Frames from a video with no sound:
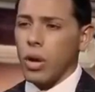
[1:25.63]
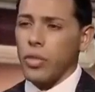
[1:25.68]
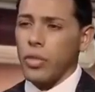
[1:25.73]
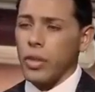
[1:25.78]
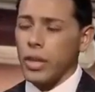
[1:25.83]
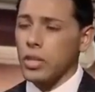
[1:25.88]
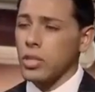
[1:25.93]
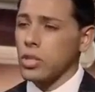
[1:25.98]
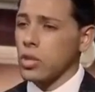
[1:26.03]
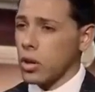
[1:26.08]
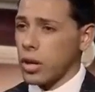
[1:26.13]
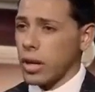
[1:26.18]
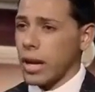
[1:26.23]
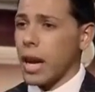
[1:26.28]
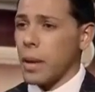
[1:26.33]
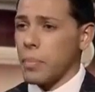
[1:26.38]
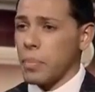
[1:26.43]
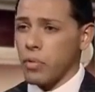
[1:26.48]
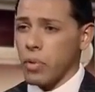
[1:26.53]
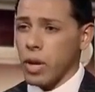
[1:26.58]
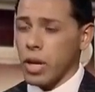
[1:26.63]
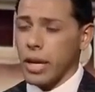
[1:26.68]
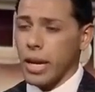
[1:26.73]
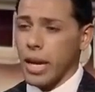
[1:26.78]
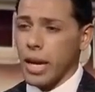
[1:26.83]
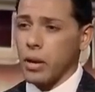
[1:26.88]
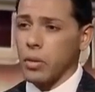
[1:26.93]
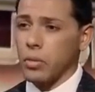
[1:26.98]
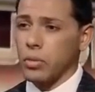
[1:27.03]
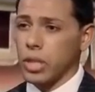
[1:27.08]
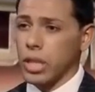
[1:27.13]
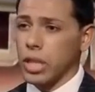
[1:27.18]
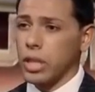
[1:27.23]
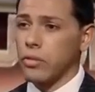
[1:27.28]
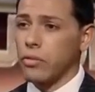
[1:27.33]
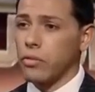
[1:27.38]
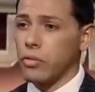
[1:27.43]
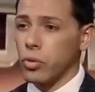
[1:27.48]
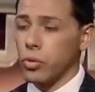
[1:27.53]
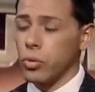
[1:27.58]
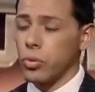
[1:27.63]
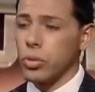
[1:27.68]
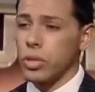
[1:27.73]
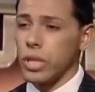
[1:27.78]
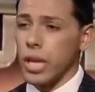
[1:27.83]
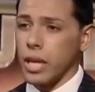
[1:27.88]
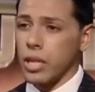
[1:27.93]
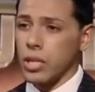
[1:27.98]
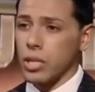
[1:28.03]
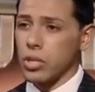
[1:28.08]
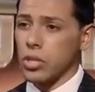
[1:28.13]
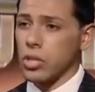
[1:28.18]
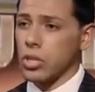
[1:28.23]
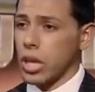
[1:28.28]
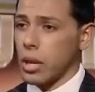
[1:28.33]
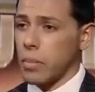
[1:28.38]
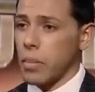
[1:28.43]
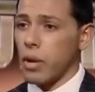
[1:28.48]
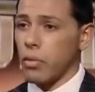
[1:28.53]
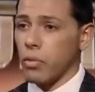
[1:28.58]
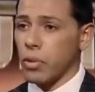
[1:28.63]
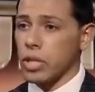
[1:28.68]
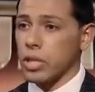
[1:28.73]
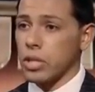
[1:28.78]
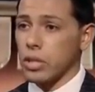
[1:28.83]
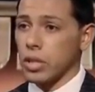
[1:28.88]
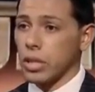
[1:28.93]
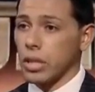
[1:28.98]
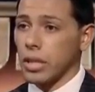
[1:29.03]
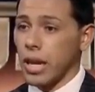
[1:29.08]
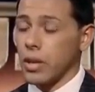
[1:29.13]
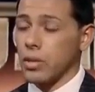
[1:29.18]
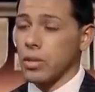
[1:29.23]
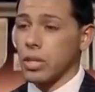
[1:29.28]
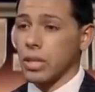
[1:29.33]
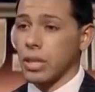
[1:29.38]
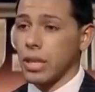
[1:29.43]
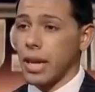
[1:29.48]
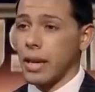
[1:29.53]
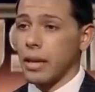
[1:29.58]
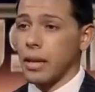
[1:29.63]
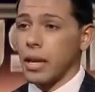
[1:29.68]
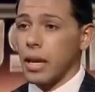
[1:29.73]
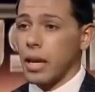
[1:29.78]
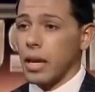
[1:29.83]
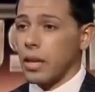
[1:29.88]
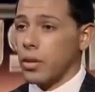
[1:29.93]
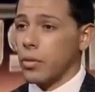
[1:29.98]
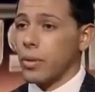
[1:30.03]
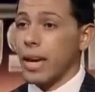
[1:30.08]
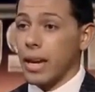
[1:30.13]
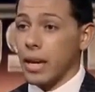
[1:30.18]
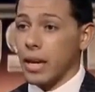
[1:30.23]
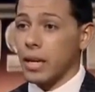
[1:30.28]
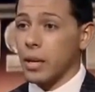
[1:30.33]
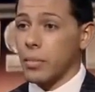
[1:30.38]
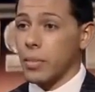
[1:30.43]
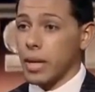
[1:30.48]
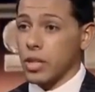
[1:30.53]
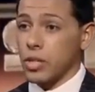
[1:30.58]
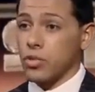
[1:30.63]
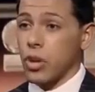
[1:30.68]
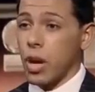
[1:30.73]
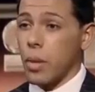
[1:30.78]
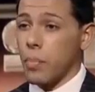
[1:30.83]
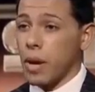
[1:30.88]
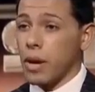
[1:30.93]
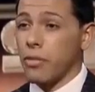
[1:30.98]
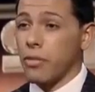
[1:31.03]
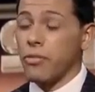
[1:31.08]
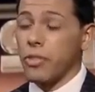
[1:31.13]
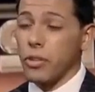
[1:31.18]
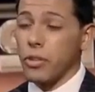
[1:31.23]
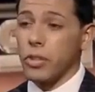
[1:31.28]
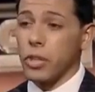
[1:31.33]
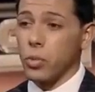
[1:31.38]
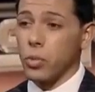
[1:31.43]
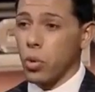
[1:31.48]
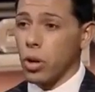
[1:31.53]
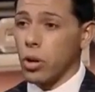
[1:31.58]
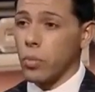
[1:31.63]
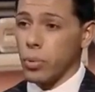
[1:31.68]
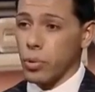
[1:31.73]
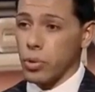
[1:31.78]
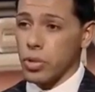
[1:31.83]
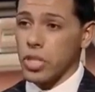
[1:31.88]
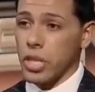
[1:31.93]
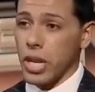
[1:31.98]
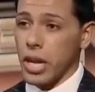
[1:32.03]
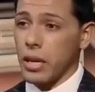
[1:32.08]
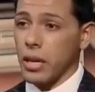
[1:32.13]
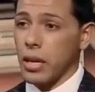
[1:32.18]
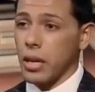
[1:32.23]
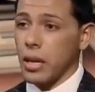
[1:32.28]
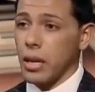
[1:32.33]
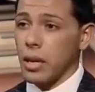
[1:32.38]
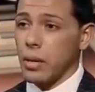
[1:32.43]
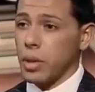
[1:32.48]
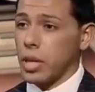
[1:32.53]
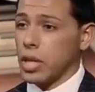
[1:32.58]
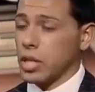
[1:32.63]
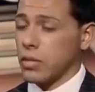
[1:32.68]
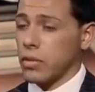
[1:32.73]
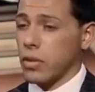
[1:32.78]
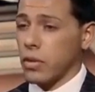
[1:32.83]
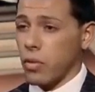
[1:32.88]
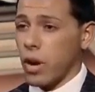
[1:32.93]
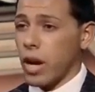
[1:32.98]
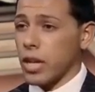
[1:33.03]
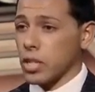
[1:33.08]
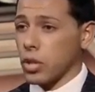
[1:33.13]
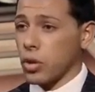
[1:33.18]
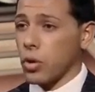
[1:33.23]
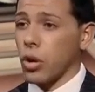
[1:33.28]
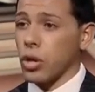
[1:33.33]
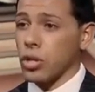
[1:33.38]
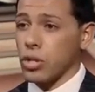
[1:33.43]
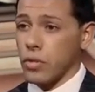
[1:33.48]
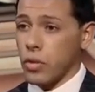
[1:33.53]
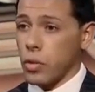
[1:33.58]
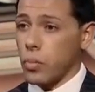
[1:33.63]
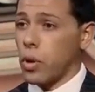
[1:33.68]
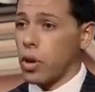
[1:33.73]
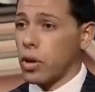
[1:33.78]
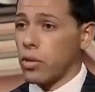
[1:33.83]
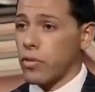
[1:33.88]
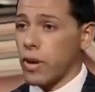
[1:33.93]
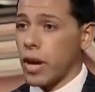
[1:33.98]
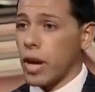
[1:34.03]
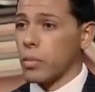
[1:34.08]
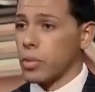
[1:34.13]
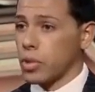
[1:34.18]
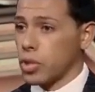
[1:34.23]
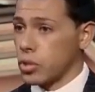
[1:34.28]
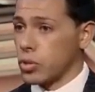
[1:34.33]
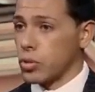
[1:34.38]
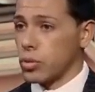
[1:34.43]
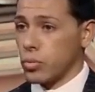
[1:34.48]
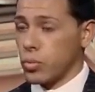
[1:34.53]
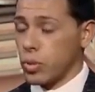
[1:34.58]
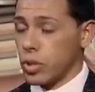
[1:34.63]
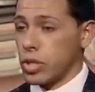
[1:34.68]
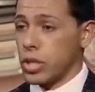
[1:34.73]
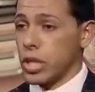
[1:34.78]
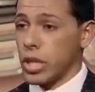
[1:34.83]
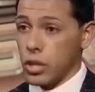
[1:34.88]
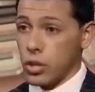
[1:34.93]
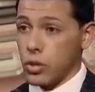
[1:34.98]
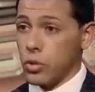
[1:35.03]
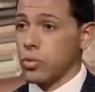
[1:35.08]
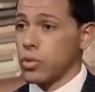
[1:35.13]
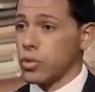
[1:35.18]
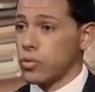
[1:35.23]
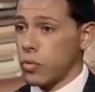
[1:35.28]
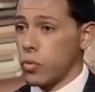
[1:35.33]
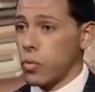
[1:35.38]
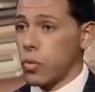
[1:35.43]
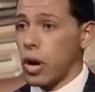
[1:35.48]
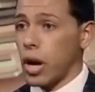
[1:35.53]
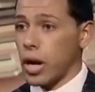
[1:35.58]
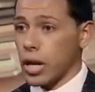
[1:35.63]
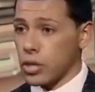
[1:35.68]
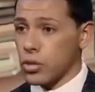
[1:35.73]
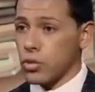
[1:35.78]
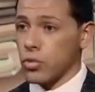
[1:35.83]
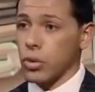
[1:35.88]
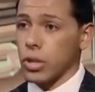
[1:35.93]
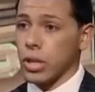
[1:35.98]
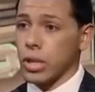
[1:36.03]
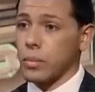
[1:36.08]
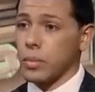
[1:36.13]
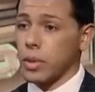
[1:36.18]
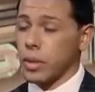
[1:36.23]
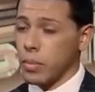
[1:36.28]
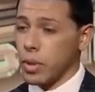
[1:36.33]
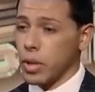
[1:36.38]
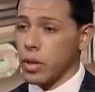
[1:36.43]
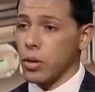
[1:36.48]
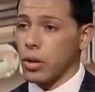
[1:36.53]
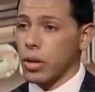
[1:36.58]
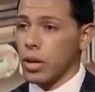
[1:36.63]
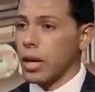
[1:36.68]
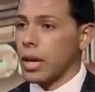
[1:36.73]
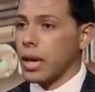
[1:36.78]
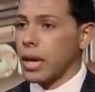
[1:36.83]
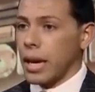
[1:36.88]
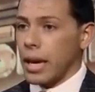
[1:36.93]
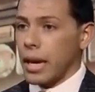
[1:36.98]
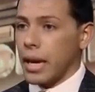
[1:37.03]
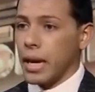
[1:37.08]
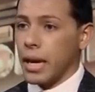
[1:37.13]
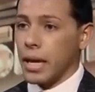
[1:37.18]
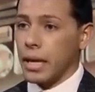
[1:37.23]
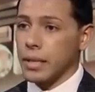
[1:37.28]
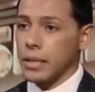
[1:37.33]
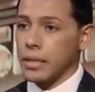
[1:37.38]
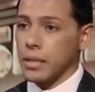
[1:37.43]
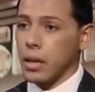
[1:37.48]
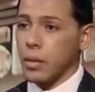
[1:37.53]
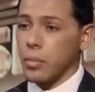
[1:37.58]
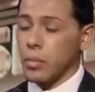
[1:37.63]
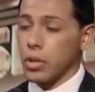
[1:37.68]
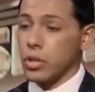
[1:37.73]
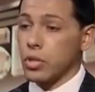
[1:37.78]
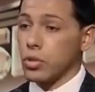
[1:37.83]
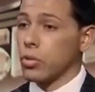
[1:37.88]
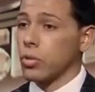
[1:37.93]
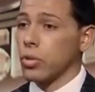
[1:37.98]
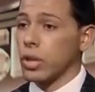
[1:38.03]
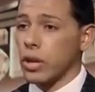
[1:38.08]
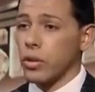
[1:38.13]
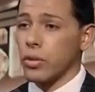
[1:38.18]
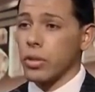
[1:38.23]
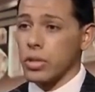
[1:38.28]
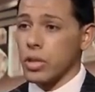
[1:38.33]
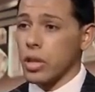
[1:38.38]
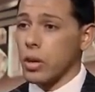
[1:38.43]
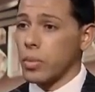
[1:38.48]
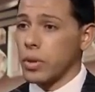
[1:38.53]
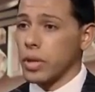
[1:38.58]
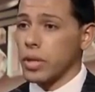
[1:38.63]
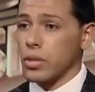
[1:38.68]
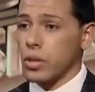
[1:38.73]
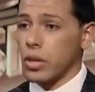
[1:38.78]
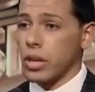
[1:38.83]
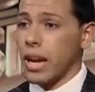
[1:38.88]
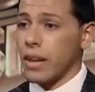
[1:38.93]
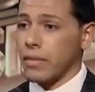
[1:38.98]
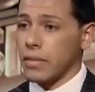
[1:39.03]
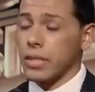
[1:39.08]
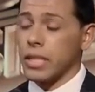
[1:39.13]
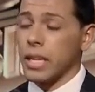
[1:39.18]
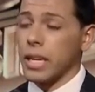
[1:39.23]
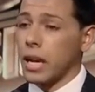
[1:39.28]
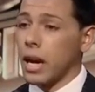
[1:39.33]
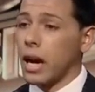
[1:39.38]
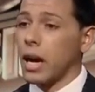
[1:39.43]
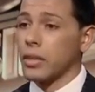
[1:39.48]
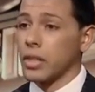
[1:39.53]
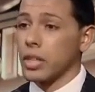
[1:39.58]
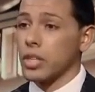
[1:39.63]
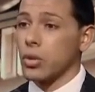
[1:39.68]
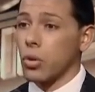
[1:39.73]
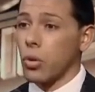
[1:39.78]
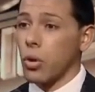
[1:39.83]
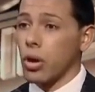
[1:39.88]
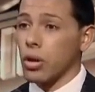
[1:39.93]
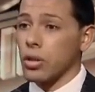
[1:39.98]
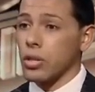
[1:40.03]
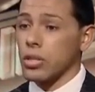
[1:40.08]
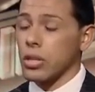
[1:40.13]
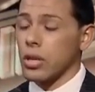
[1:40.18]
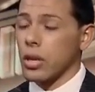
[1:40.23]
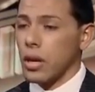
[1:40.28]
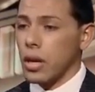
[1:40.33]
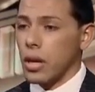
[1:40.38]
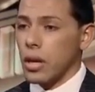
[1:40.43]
Well, I think it's starting to happen right now. Dean Foods actually just came out recently announcing that their net income has dropped by 51 percent because of the rising cost of the butter fat, which, you, which they use for ice cream and milk. And um, sooner or later, these companies are going to have to take on these costs.